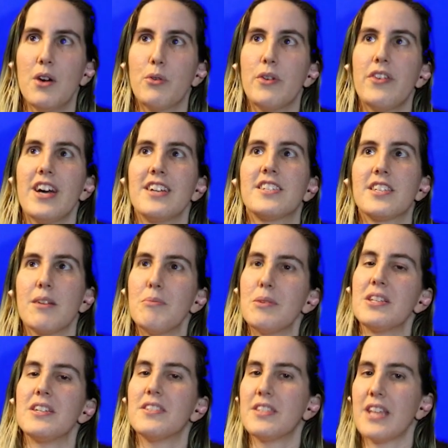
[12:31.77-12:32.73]
had
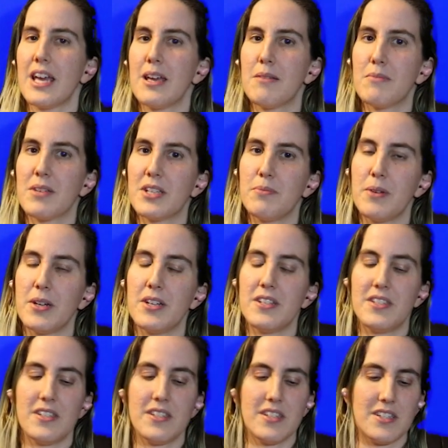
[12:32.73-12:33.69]
some of the same
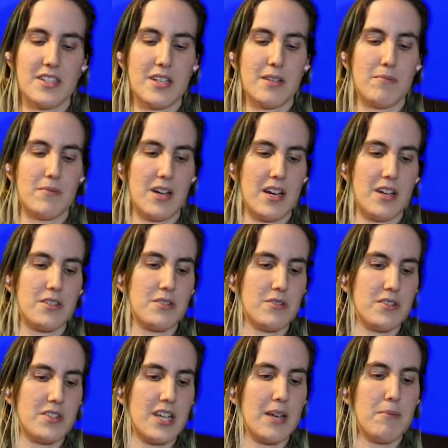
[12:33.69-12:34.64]
experiences and some not
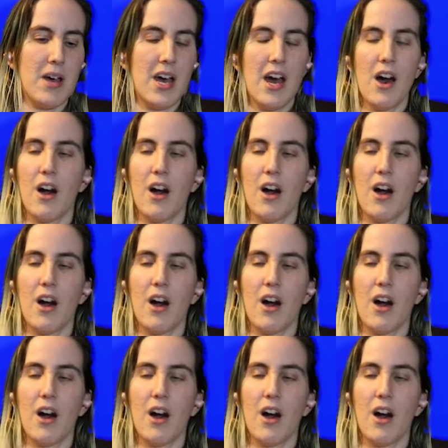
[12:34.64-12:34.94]
so same.